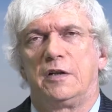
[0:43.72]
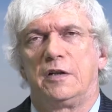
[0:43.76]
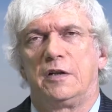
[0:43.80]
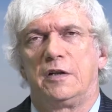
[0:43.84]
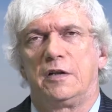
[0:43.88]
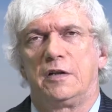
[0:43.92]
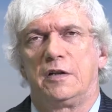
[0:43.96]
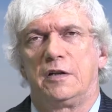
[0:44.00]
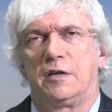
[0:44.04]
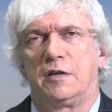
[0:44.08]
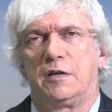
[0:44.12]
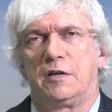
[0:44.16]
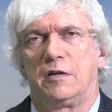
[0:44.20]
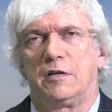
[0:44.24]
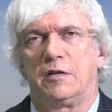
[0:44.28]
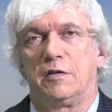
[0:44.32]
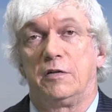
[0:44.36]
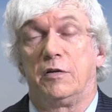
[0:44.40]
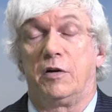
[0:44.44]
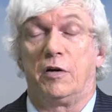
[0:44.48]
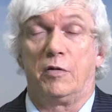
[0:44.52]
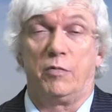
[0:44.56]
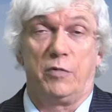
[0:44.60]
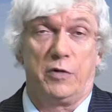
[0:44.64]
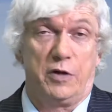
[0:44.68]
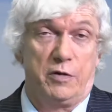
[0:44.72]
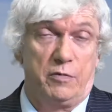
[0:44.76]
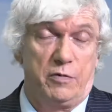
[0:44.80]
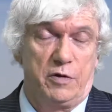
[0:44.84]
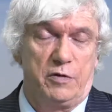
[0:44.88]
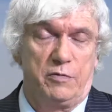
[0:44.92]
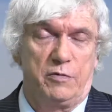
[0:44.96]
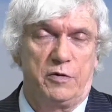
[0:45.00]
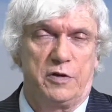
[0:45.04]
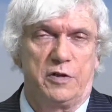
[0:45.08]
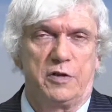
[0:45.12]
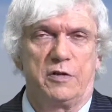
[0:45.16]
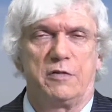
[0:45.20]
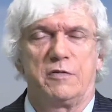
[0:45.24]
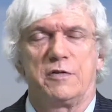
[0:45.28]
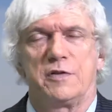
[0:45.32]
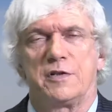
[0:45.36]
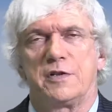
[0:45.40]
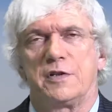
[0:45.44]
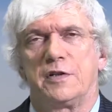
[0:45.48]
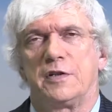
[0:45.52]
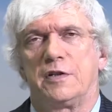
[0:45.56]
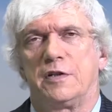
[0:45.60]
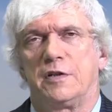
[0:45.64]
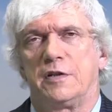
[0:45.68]
Normally one would
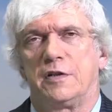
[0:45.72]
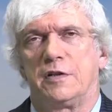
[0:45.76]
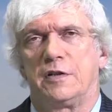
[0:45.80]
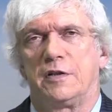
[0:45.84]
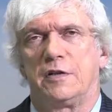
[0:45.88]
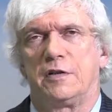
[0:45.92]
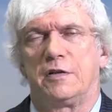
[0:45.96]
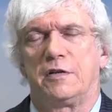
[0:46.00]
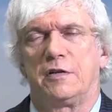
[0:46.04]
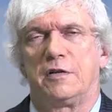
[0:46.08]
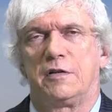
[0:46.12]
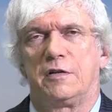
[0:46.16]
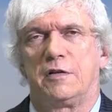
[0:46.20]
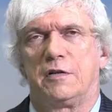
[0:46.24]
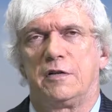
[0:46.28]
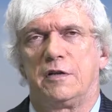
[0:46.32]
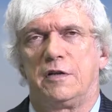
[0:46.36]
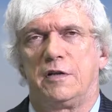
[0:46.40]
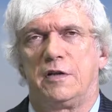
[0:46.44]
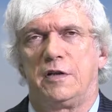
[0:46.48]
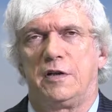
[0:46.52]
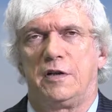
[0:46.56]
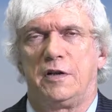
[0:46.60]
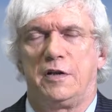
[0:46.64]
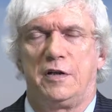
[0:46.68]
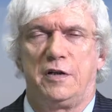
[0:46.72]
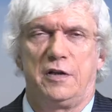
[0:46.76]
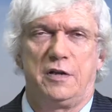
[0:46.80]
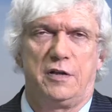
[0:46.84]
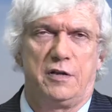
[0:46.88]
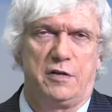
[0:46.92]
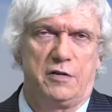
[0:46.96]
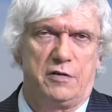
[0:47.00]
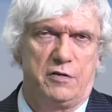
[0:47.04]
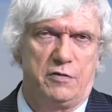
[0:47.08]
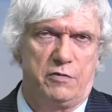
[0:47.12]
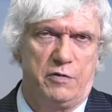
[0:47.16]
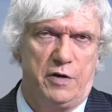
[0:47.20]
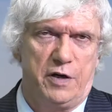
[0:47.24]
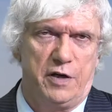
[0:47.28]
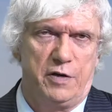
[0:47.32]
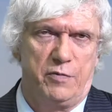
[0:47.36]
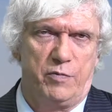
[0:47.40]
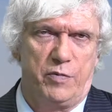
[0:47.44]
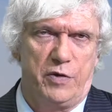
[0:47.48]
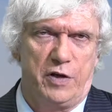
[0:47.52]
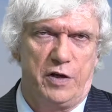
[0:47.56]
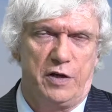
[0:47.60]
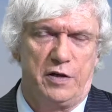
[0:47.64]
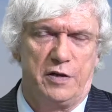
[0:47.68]
consider the
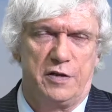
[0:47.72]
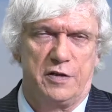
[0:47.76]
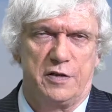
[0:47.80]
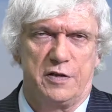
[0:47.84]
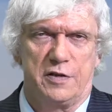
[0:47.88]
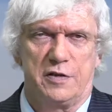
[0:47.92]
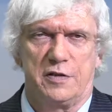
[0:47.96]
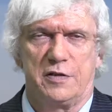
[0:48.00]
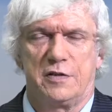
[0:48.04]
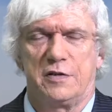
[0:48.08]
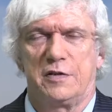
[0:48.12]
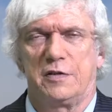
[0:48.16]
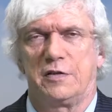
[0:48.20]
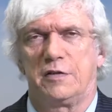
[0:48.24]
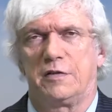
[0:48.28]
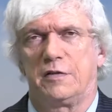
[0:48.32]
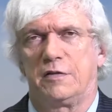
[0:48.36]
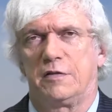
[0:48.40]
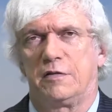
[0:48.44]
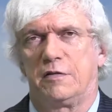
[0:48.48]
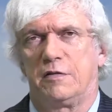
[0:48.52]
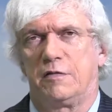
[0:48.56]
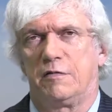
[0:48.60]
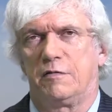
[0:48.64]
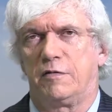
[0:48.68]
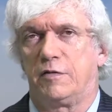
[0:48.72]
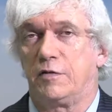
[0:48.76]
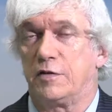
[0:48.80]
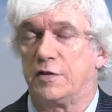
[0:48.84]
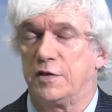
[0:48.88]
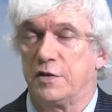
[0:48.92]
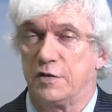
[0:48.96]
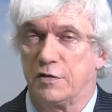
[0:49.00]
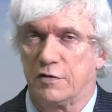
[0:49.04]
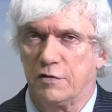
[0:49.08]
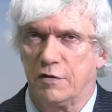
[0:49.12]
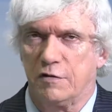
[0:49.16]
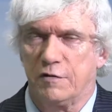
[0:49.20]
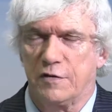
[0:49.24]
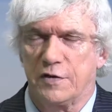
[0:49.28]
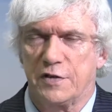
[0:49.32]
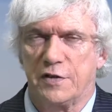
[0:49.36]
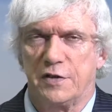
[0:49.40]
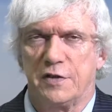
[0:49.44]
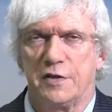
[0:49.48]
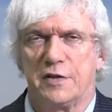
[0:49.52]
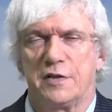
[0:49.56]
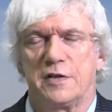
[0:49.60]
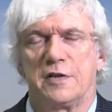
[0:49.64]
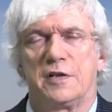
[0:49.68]
trade balance of goods and
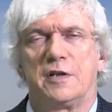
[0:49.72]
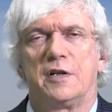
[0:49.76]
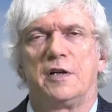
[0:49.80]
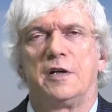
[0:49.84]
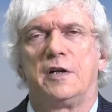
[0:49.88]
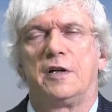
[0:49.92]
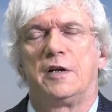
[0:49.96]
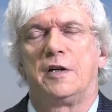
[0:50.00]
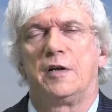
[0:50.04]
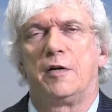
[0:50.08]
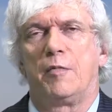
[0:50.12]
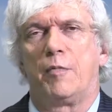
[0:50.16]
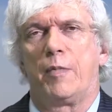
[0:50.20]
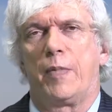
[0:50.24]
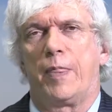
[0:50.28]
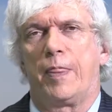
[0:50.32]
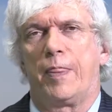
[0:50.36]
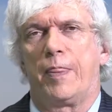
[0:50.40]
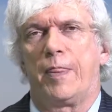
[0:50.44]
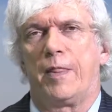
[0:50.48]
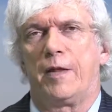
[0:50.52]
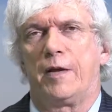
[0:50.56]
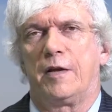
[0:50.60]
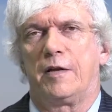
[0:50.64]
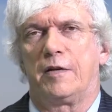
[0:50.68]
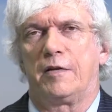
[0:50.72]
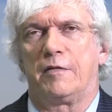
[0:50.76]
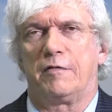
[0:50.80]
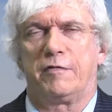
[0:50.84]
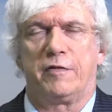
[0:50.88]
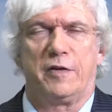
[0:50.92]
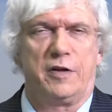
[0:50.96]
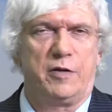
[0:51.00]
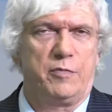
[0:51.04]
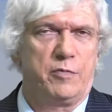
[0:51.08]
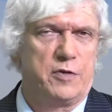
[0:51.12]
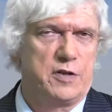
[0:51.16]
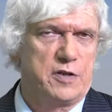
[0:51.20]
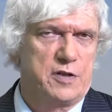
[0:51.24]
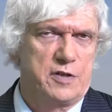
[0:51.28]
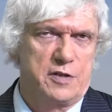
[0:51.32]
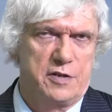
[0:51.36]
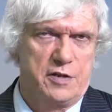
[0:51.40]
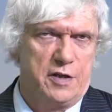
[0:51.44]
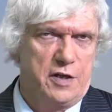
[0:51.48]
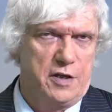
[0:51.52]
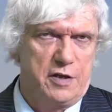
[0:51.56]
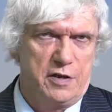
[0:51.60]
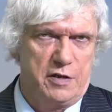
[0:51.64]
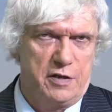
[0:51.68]
services and the famous
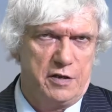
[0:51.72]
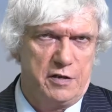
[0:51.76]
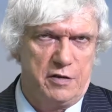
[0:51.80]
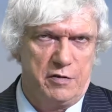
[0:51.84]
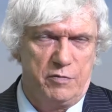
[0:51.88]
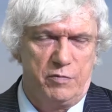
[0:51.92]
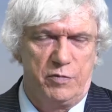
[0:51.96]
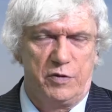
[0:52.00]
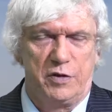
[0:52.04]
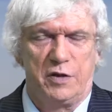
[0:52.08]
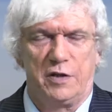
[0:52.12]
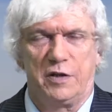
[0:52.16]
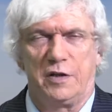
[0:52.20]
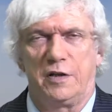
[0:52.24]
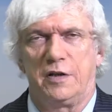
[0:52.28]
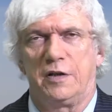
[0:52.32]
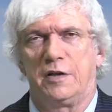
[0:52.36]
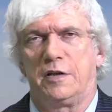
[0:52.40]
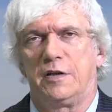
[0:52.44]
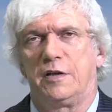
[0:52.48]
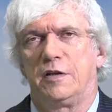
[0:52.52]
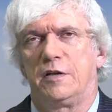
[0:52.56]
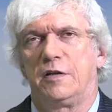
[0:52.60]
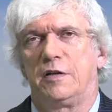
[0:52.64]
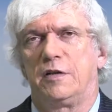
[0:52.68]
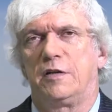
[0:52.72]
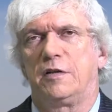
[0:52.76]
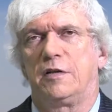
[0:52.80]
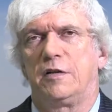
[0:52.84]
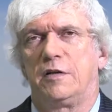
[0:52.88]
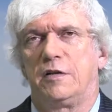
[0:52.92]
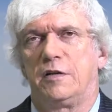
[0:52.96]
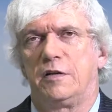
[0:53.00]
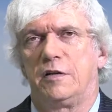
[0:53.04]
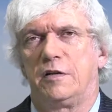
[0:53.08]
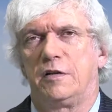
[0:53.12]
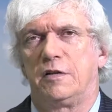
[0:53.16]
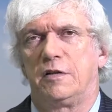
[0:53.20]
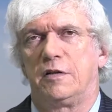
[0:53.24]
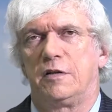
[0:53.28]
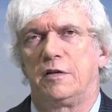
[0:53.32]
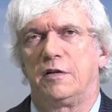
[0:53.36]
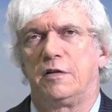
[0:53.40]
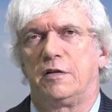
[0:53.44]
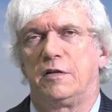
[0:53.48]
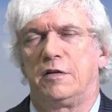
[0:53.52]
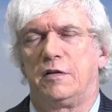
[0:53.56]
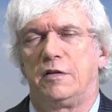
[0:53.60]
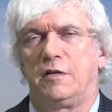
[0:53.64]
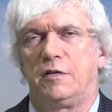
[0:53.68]
800 billion
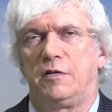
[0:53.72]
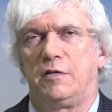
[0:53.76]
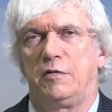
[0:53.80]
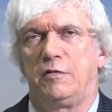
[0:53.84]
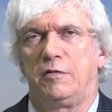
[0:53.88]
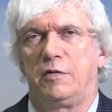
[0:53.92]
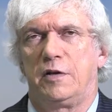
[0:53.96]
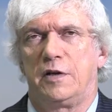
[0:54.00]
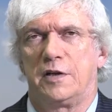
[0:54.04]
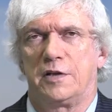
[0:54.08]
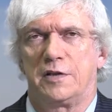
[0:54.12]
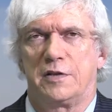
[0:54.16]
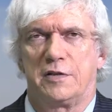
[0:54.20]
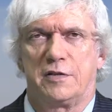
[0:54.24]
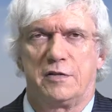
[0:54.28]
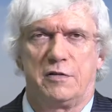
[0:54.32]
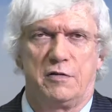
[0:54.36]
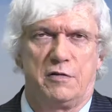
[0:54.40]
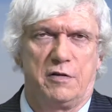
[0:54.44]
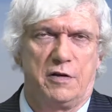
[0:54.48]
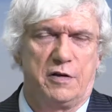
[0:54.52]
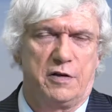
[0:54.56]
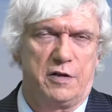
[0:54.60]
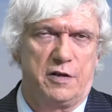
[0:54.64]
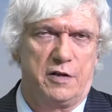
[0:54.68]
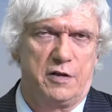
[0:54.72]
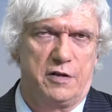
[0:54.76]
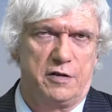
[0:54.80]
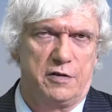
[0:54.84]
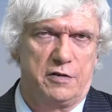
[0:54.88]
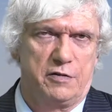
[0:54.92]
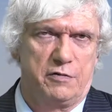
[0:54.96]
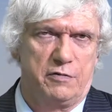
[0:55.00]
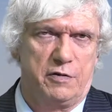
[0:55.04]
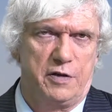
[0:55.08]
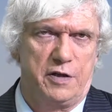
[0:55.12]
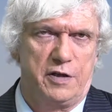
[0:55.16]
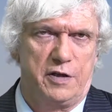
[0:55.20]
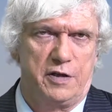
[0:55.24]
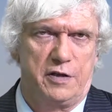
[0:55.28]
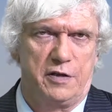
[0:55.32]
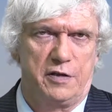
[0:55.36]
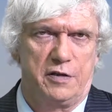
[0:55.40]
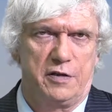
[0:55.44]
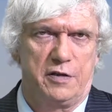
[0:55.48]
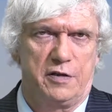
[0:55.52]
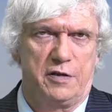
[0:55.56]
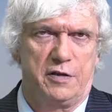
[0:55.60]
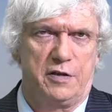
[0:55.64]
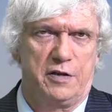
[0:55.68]
US dollar trade
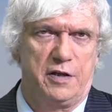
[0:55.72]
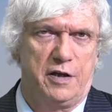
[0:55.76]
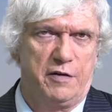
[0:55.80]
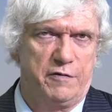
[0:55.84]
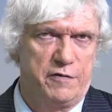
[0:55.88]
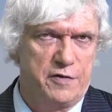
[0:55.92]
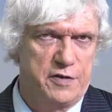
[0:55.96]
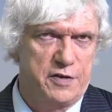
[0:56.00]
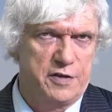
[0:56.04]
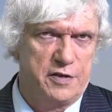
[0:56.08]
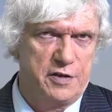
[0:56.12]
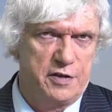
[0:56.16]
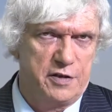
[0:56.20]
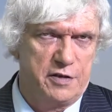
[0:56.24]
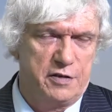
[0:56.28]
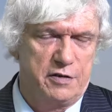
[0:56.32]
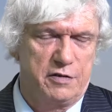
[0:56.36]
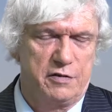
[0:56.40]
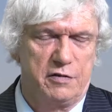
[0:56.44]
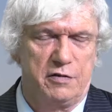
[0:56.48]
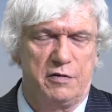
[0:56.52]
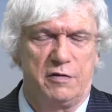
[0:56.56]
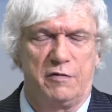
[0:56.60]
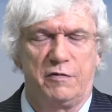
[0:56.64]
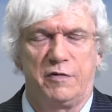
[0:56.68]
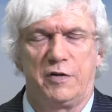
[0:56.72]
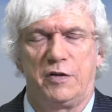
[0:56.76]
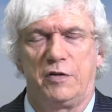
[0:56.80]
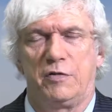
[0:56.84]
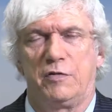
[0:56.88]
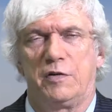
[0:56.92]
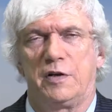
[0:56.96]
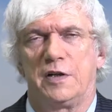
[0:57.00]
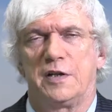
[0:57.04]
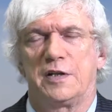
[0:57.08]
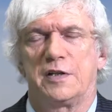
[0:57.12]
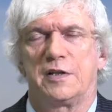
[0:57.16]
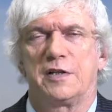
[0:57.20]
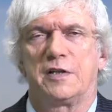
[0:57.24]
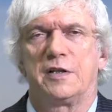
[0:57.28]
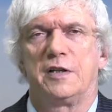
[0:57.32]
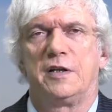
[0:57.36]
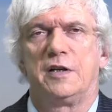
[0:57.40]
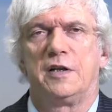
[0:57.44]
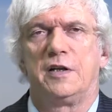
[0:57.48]
deficit of the US